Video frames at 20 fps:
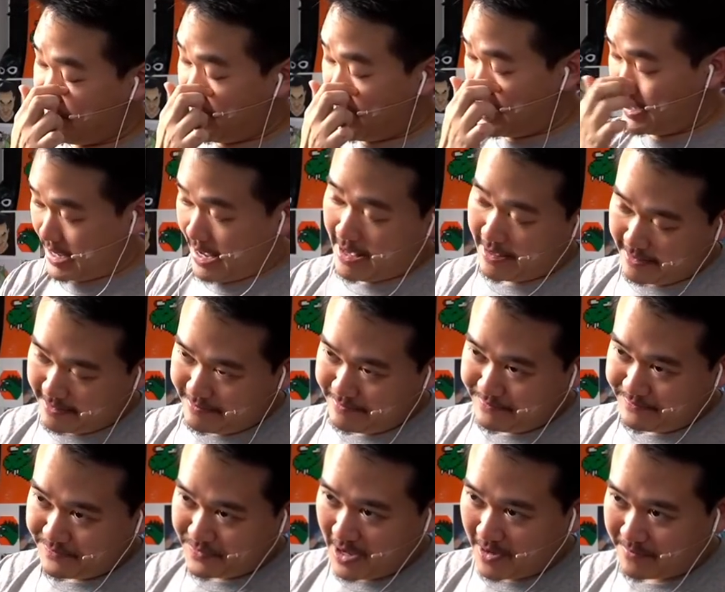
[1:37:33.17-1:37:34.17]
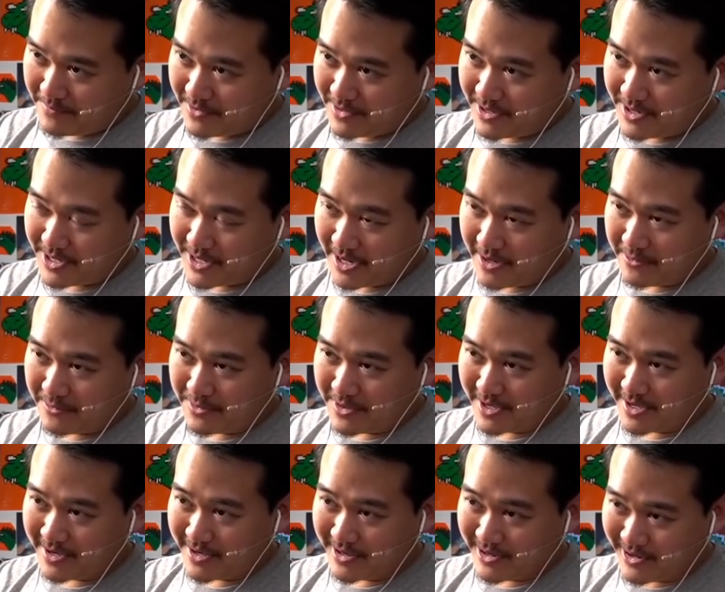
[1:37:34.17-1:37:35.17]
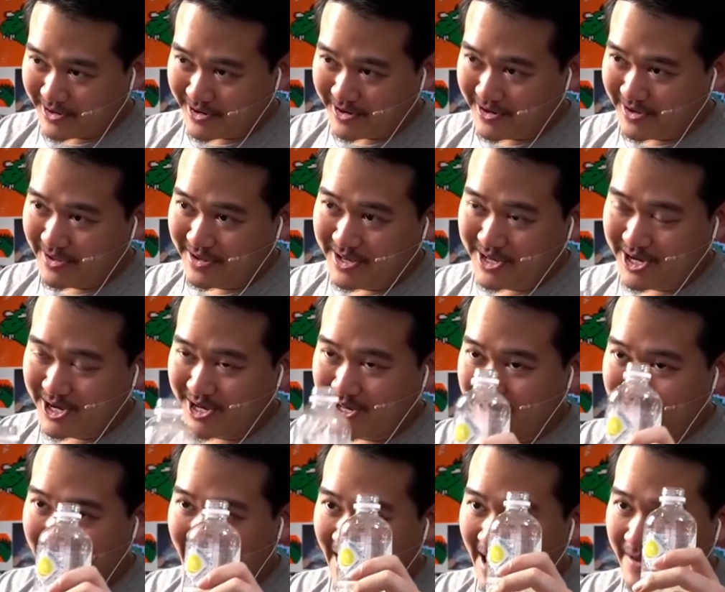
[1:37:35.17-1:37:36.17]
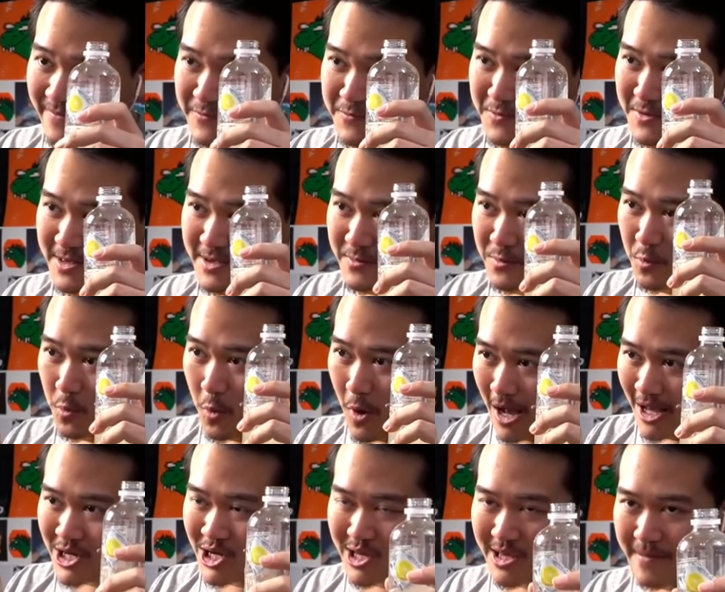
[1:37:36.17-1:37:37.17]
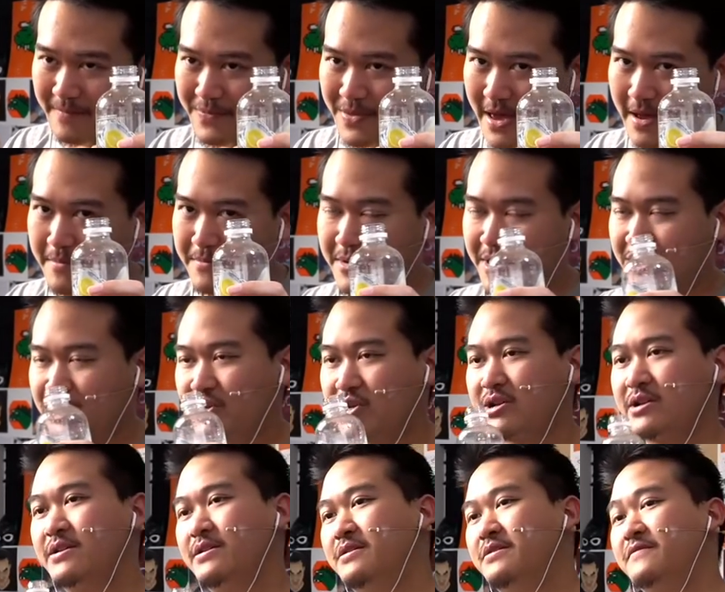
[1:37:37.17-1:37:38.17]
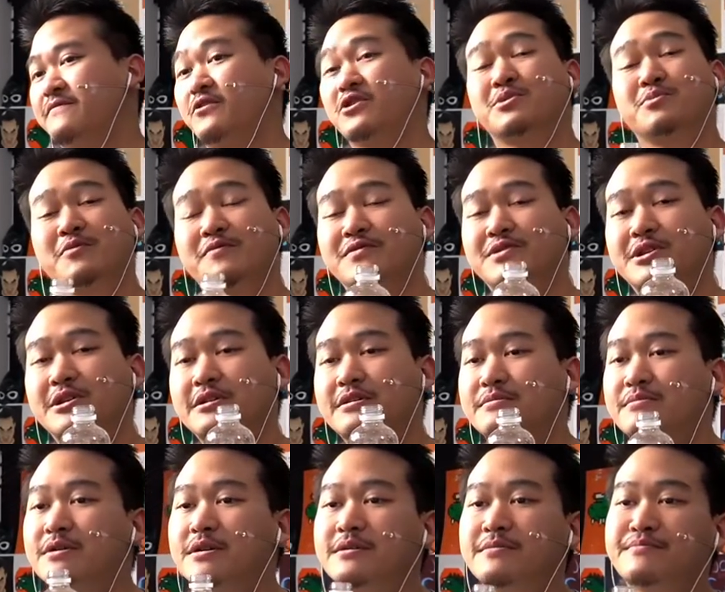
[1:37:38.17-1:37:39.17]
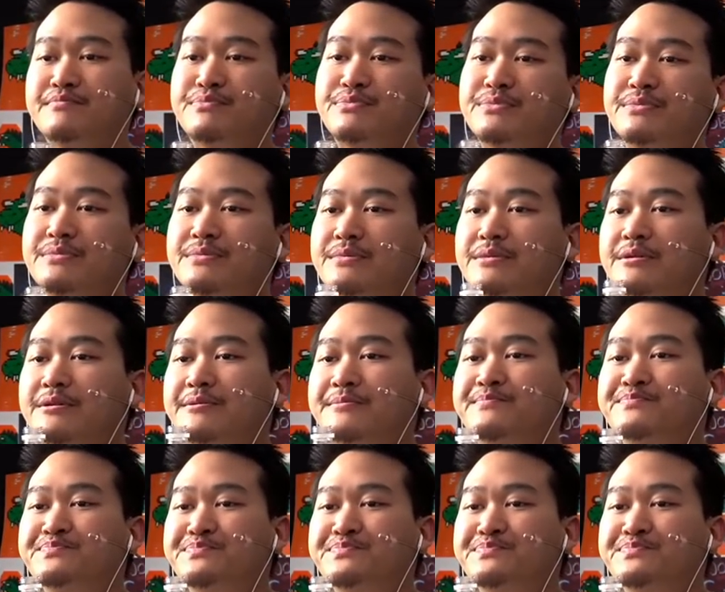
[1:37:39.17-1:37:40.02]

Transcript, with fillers: Again, not because I don't think it's good, it's just that I haven't really watched them that much. First movie's good, but, yeah.